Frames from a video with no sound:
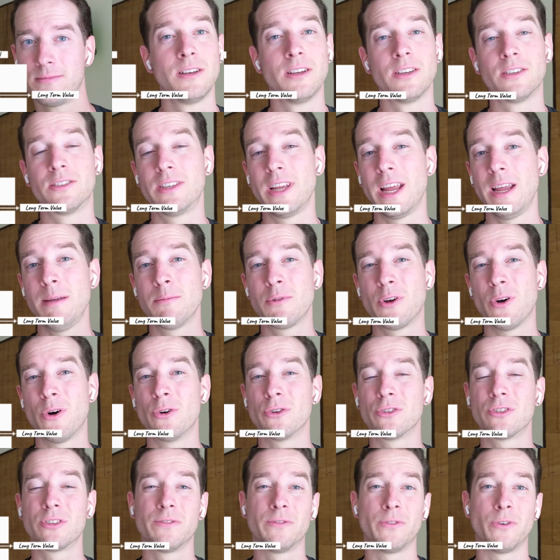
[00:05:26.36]
The same
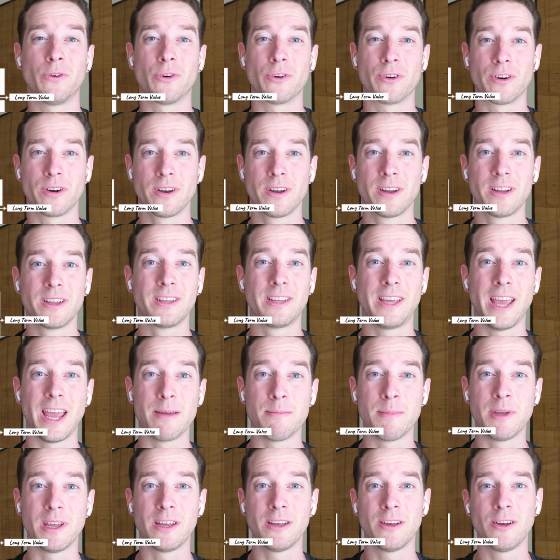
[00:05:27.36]
goes for
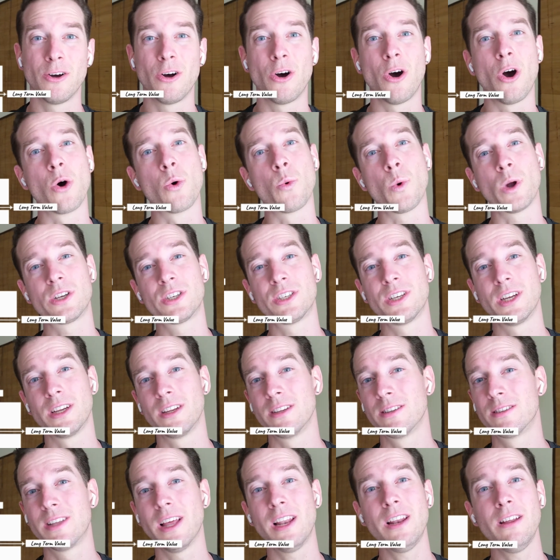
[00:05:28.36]
gaming or
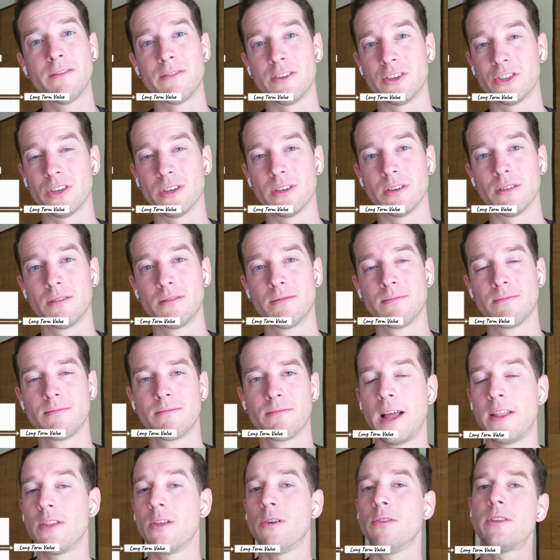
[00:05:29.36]
watching television.
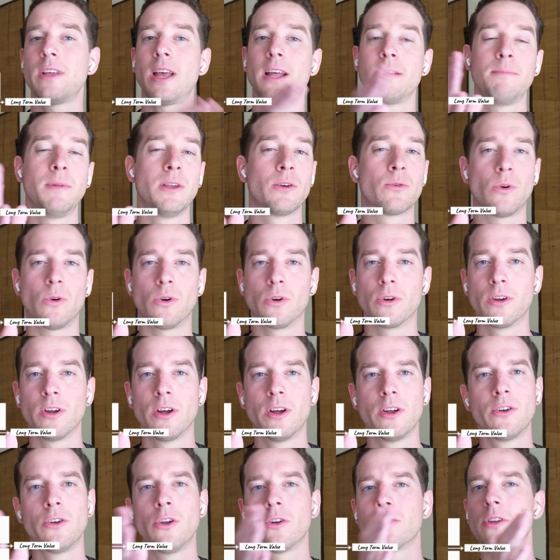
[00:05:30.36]
And don't get me wrong,
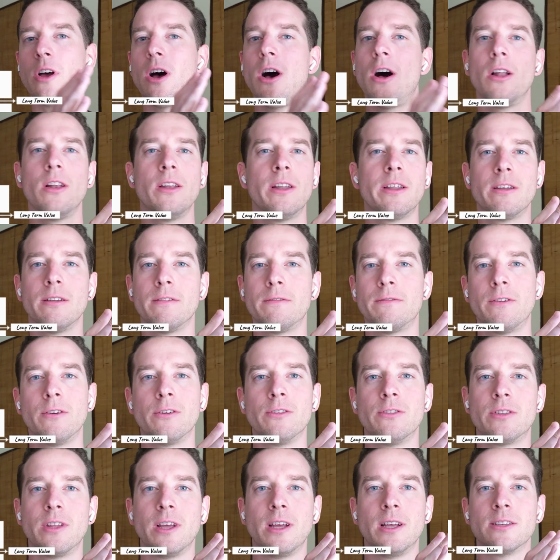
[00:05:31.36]
not all little
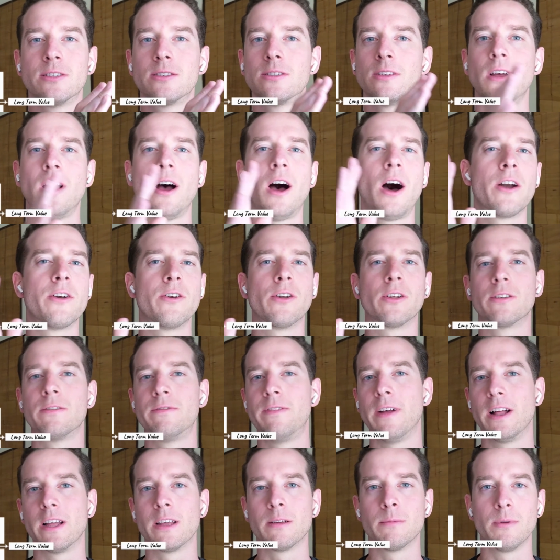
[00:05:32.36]
fun things are not
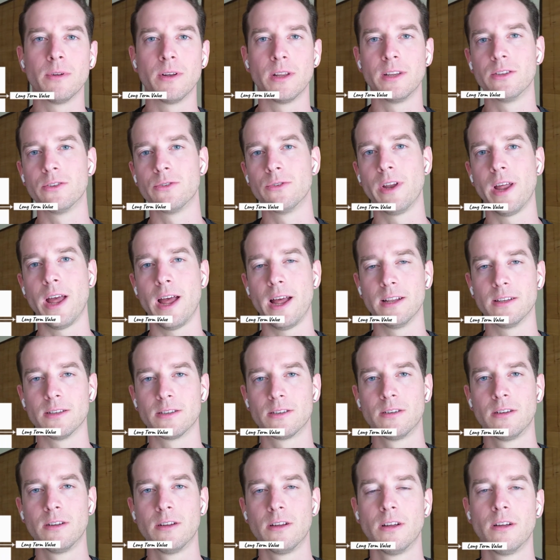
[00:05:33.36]
valuable into the end.
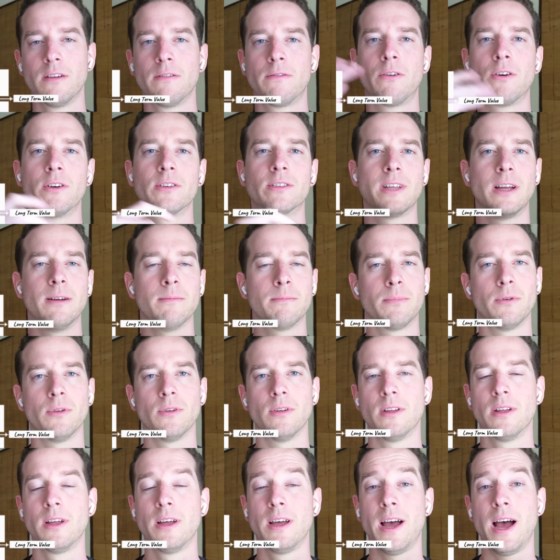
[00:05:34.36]
For
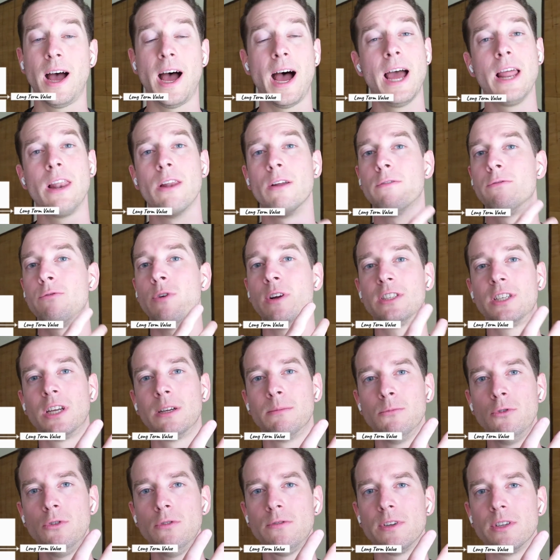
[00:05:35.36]
example, I love
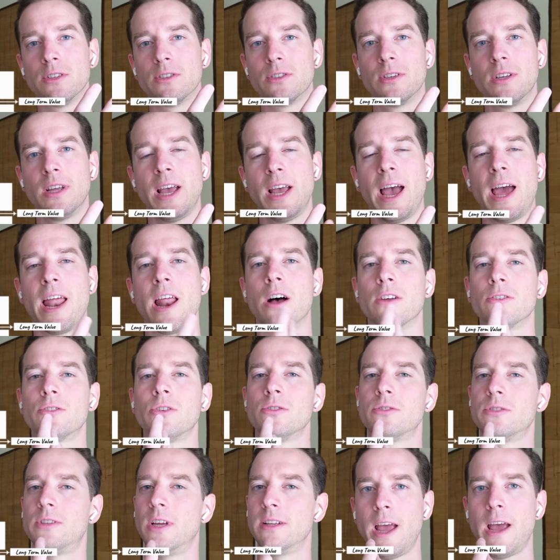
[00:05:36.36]
watching movies, and
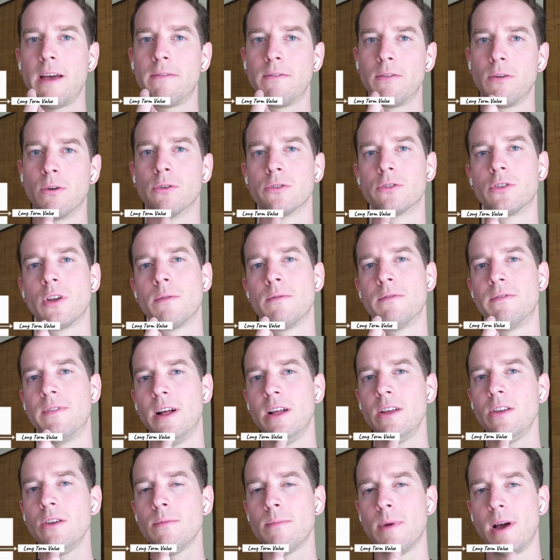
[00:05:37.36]
also they have long-term
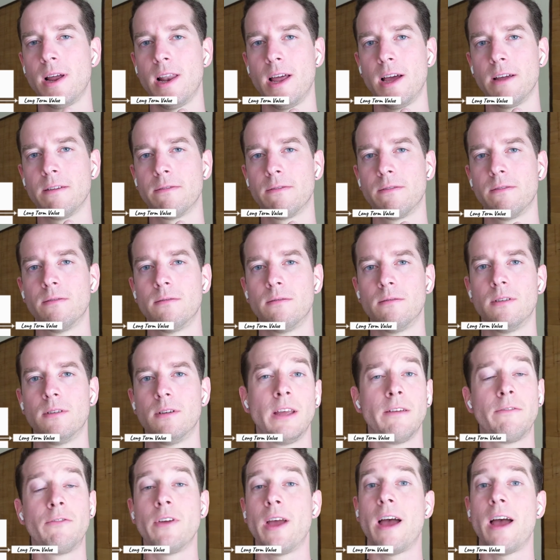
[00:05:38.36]
value in my life.
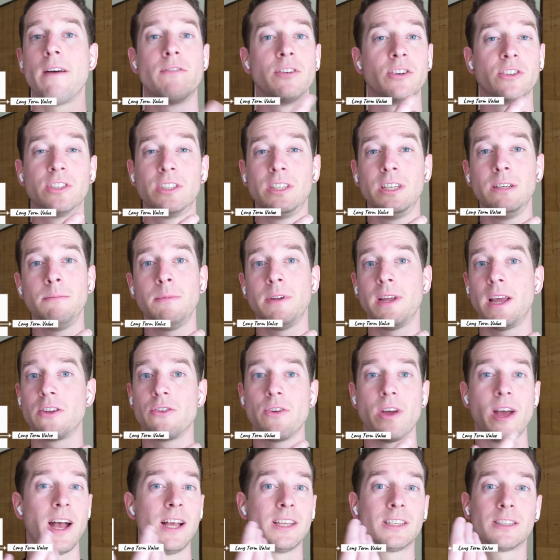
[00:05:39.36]
If you ever see me and
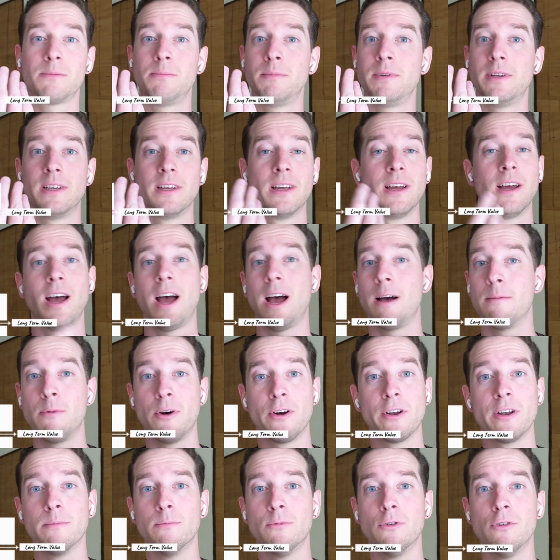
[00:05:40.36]
you ask me
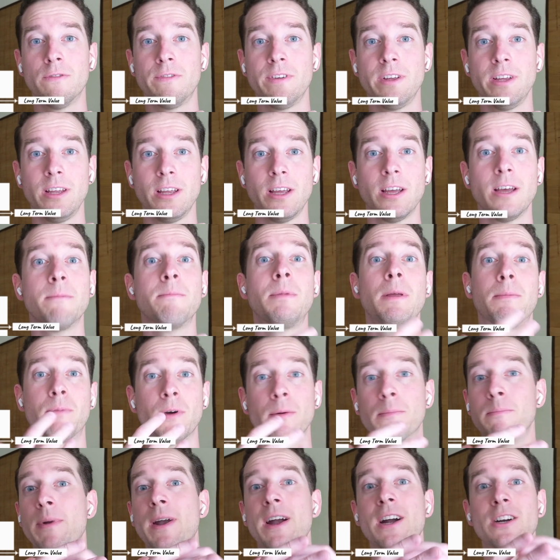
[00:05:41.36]
about a movie, be
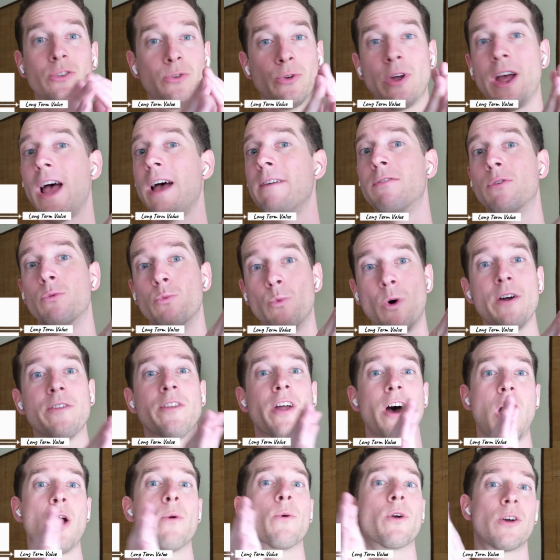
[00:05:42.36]
prepared to have a 1
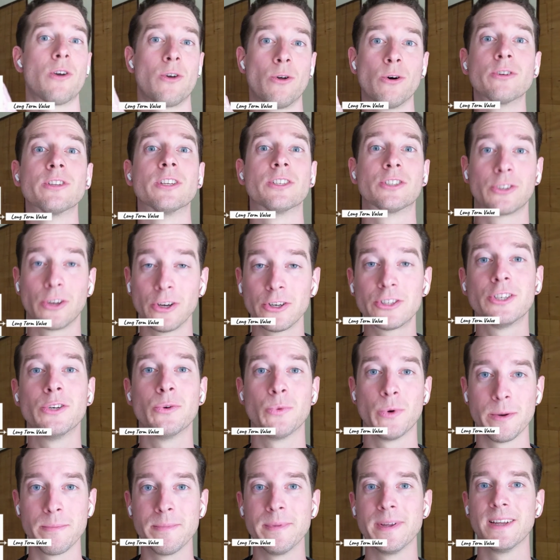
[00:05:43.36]
hour long
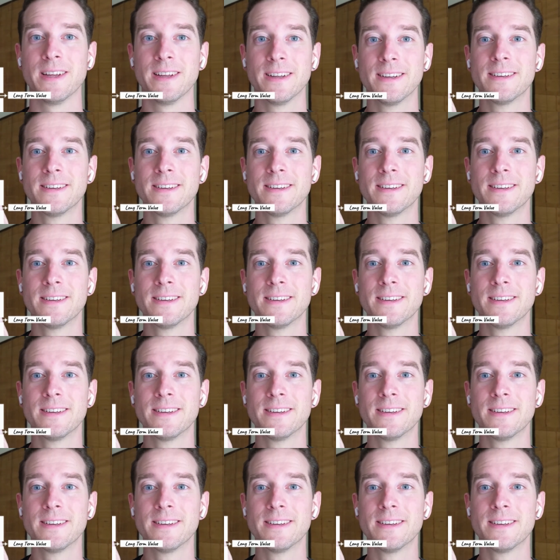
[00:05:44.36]
discussion with me.